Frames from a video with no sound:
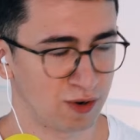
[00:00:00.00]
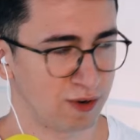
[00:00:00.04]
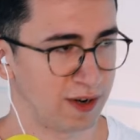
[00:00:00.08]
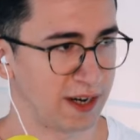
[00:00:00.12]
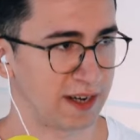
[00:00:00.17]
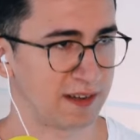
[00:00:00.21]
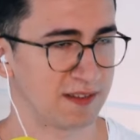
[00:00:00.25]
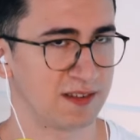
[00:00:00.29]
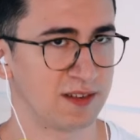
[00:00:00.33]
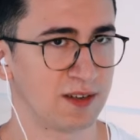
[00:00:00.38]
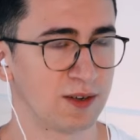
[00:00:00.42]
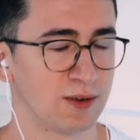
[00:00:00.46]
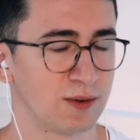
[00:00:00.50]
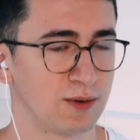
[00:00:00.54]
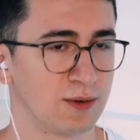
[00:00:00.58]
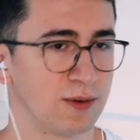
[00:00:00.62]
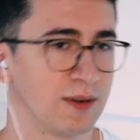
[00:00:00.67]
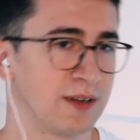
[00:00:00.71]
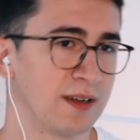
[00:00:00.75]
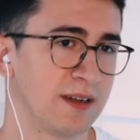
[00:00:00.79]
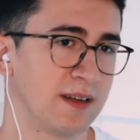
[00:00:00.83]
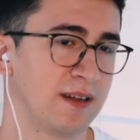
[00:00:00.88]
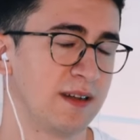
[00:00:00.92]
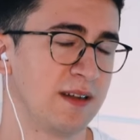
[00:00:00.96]
Correct.
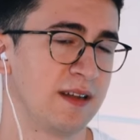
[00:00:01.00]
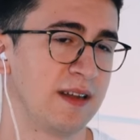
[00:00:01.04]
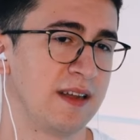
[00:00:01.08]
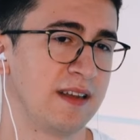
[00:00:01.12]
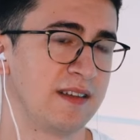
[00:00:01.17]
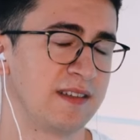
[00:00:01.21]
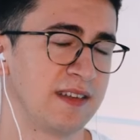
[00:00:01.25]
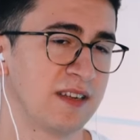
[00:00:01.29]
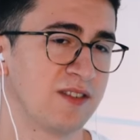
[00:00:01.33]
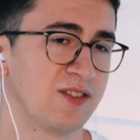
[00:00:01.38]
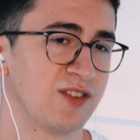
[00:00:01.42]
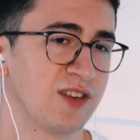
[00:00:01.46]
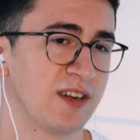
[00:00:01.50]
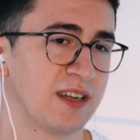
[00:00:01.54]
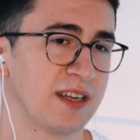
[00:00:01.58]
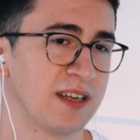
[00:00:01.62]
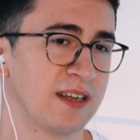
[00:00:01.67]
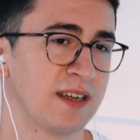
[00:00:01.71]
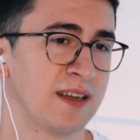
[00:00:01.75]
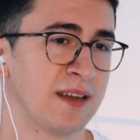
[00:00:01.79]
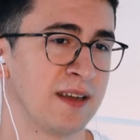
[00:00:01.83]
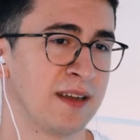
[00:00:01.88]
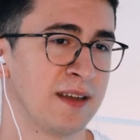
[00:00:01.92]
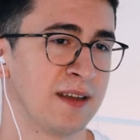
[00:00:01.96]
So
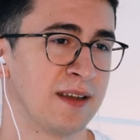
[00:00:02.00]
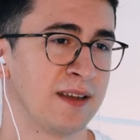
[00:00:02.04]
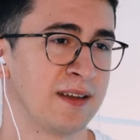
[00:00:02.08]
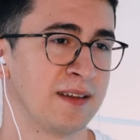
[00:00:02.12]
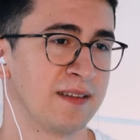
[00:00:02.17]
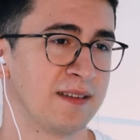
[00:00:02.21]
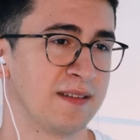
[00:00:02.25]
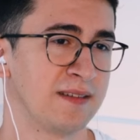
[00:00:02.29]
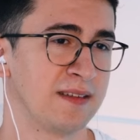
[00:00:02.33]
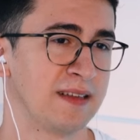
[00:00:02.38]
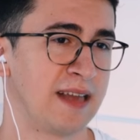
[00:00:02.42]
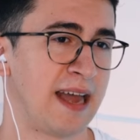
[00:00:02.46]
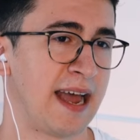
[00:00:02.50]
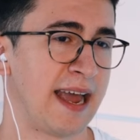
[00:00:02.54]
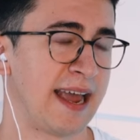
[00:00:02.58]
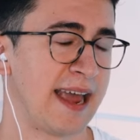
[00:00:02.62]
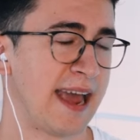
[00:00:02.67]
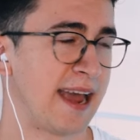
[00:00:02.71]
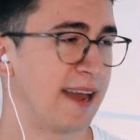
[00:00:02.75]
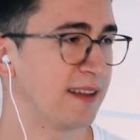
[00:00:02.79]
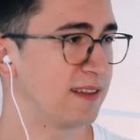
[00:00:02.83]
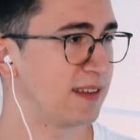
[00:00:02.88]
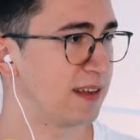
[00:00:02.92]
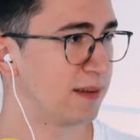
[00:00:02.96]
essentially, I
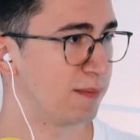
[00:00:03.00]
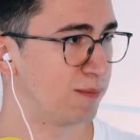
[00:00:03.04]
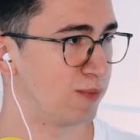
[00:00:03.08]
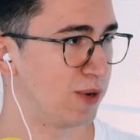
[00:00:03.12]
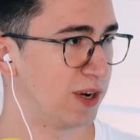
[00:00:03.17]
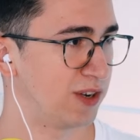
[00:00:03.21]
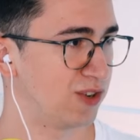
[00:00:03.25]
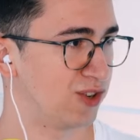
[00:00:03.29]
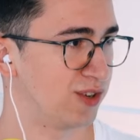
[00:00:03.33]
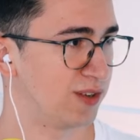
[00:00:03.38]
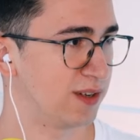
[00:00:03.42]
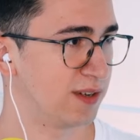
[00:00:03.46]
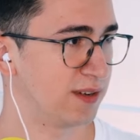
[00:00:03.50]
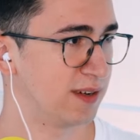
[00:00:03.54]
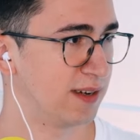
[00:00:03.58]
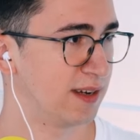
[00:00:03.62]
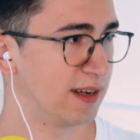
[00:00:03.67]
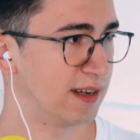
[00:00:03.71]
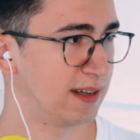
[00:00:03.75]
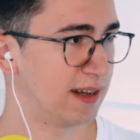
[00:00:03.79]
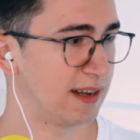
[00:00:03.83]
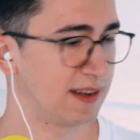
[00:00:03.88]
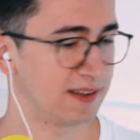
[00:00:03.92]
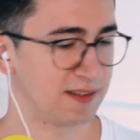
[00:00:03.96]
had the impression,
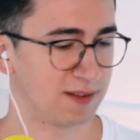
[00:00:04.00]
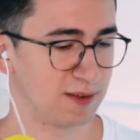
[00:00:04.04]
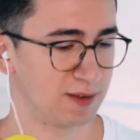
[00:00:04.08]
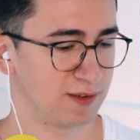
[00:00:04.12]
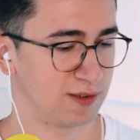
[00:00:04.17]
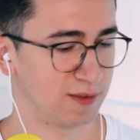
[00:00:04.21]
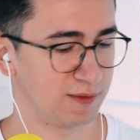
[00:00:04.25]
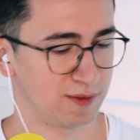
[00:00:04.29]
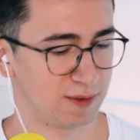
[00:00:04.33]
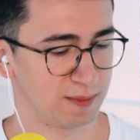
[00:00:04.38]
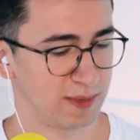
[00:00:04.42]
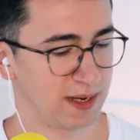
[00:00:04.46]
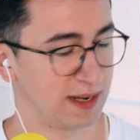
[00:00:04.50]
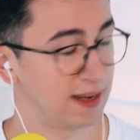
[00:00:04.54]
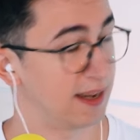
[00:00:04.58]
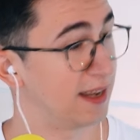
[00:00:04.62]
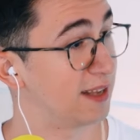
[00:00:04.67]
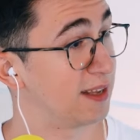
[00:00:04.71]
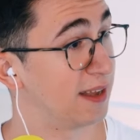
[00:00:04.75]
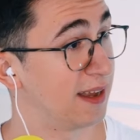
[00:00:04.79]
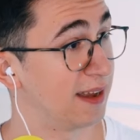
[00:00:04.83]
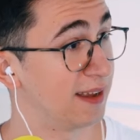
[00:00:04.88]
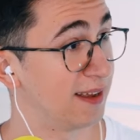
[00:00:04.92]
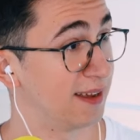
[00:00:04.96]
at least also from my
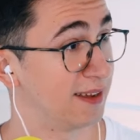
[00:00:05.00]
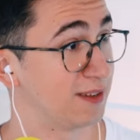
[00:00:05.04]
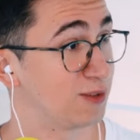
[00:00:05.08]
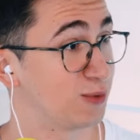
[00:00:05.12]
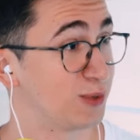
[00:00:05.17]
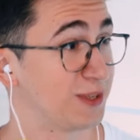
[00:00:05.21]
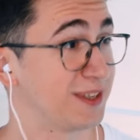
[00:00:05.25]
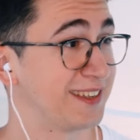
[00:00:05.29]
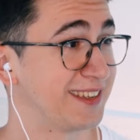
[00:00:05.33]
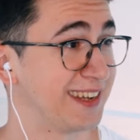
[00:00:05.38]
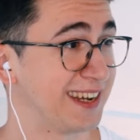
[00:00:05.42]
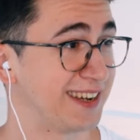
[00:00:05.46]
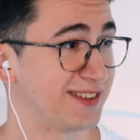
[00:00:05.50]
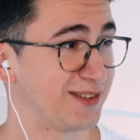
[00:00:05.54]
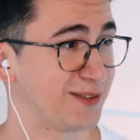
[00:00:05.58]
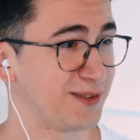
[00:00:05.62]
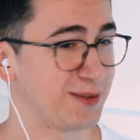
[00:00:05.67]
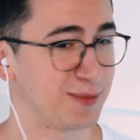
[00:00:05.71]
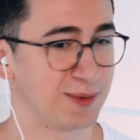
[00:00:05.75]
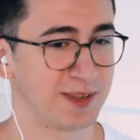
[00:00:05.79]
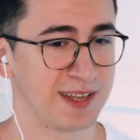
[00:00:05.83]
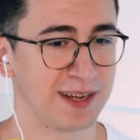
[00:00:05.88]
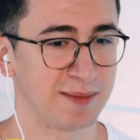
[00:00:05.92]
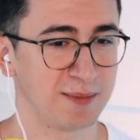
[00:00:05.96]
Twitter
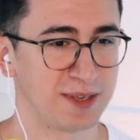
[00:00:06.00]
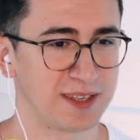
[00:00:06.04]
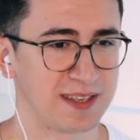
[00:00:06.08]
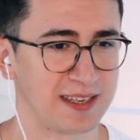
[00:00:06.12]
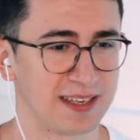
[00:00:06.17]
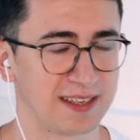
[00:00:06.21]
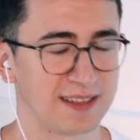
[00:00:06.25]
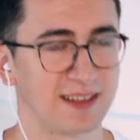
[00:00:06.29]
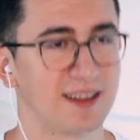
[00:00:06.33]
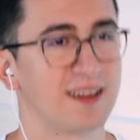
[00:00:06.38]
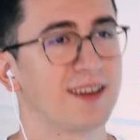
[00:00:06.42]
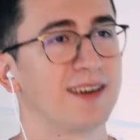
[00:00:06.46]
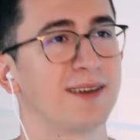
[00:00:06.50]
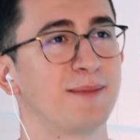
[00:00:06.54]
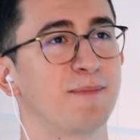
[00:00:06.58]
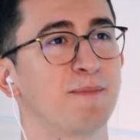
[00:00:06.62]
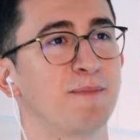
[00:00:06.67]
interactions with Amit, that